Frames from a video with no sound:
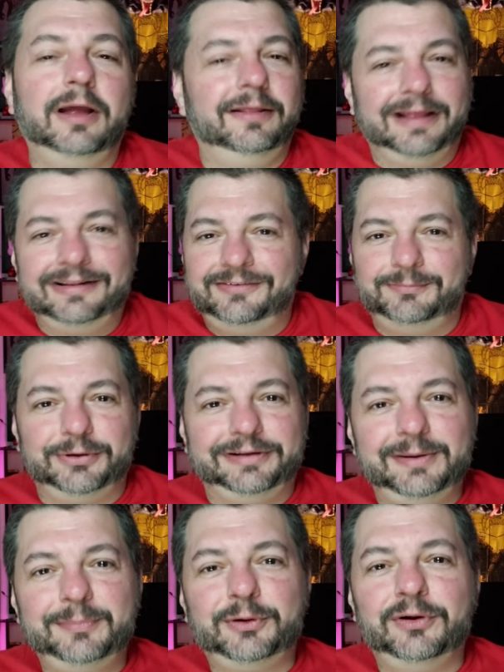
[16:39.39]
Uh, that's pretty
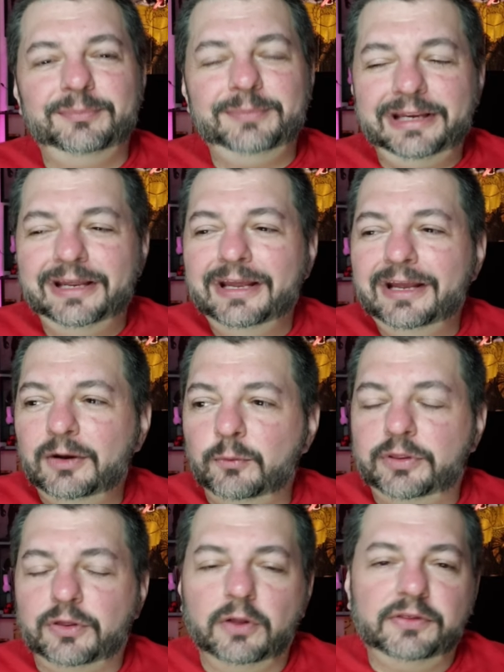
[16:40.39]
typical of me
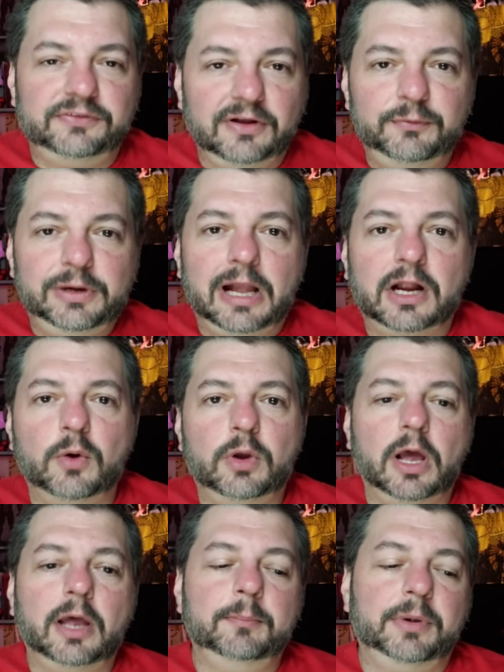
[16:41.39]
with all the stuff we got going
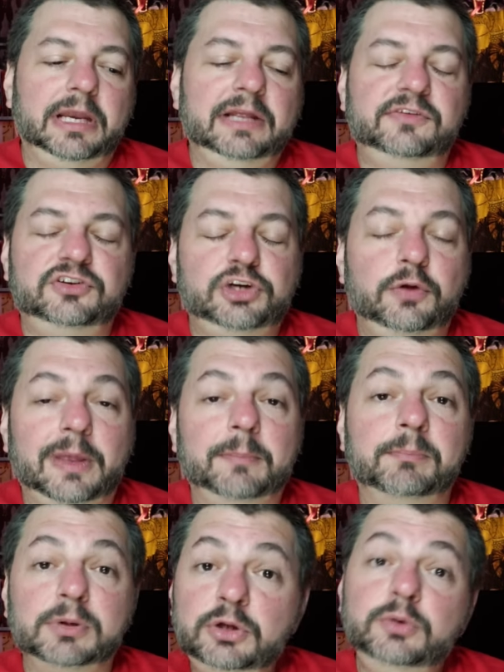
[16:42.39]
on, but it's a show
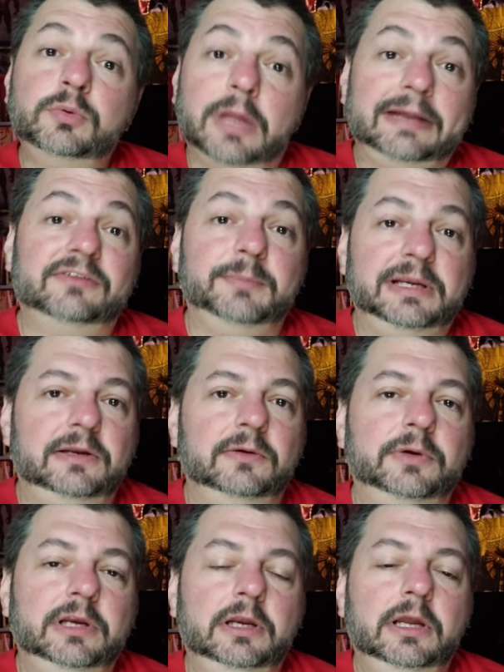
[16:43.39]
that Blue likes me
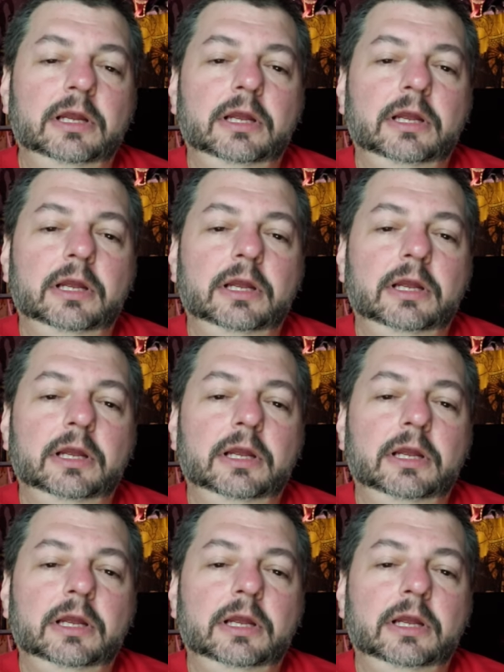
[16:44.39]
doing,